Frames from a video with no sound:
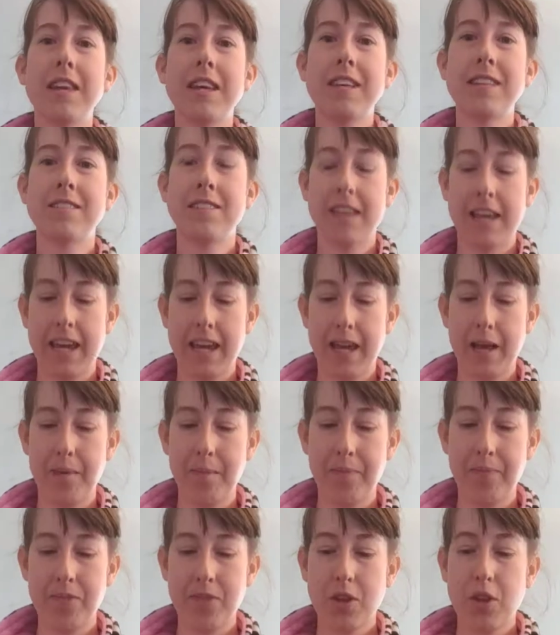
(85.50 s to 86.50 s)
the
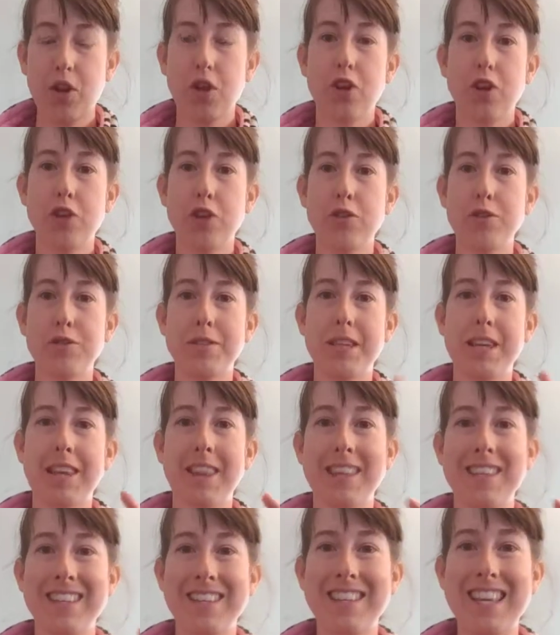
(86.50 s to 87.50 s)
exam
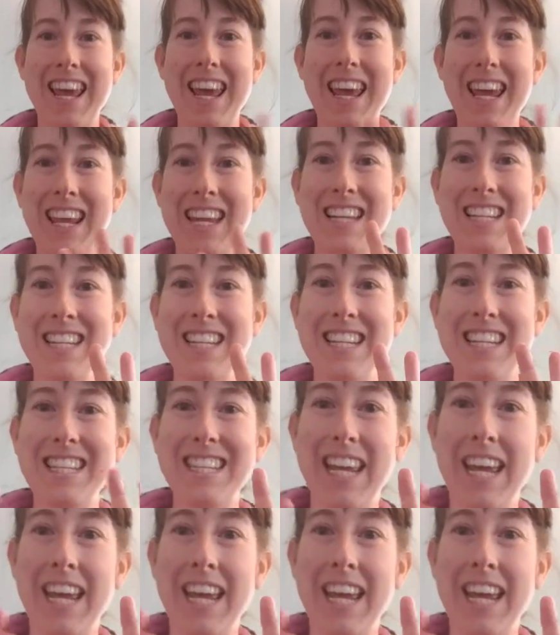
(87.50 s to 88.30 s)
using this handy